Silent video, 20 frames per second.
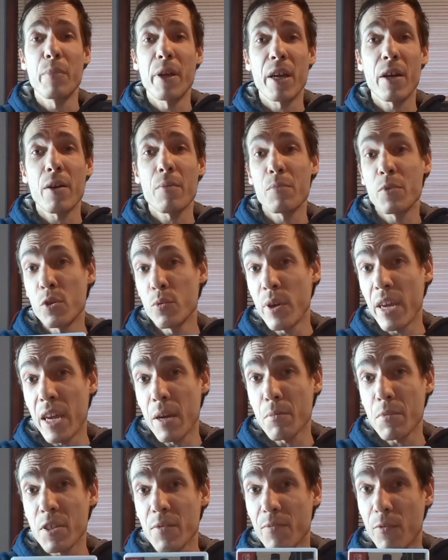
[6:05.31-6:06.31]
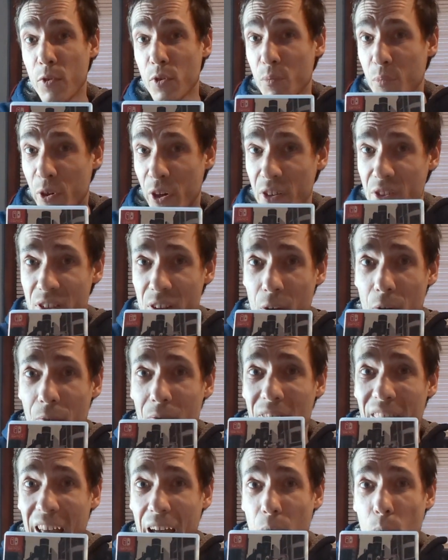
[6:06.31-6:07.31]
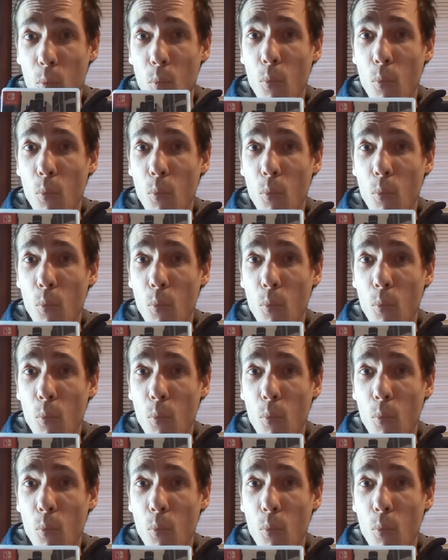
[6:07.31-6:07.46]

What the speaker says: pick up 2 games for the price of that